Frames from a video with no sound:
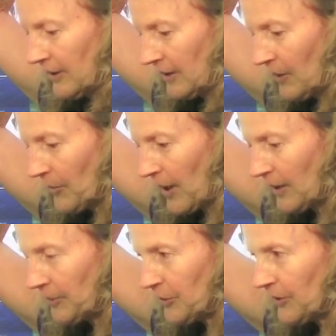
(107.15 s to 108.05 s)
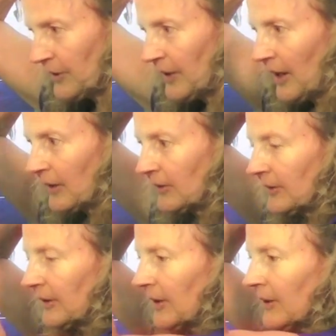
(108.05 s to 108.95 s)
Come right up to the
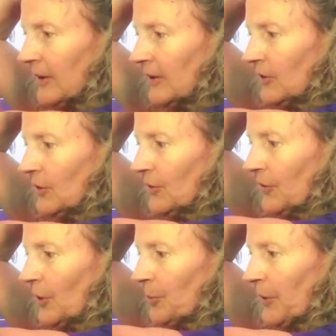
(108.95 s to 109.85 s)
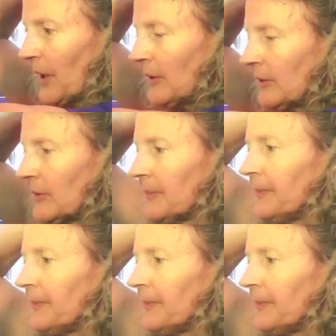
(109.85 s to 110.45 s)
next 2 full breaths,